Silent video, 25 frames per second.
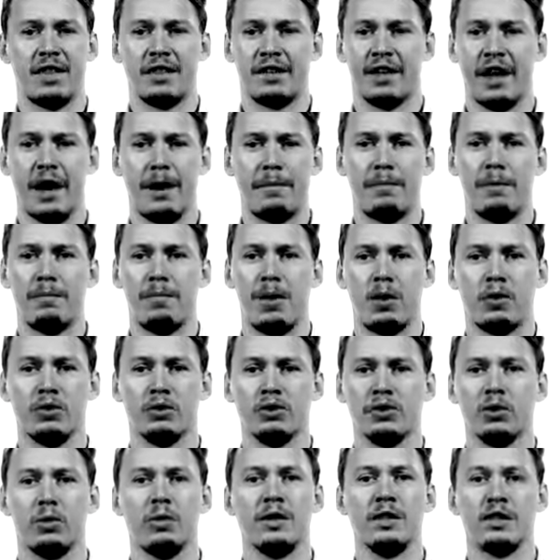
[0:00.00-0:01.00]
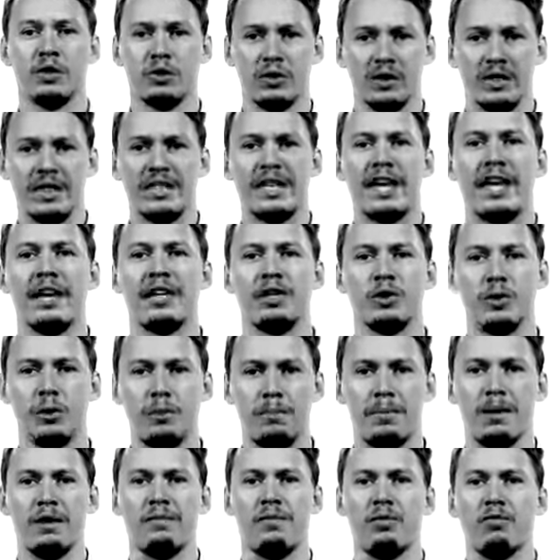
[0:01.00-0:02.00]
of the game, the bowler's always looking to get into a
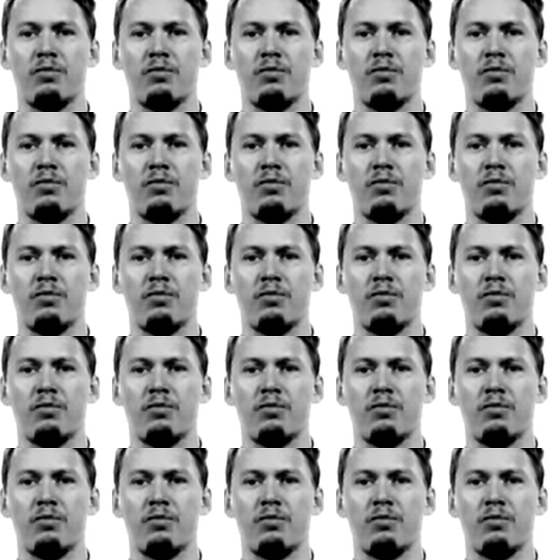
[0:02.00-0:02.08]
bit of a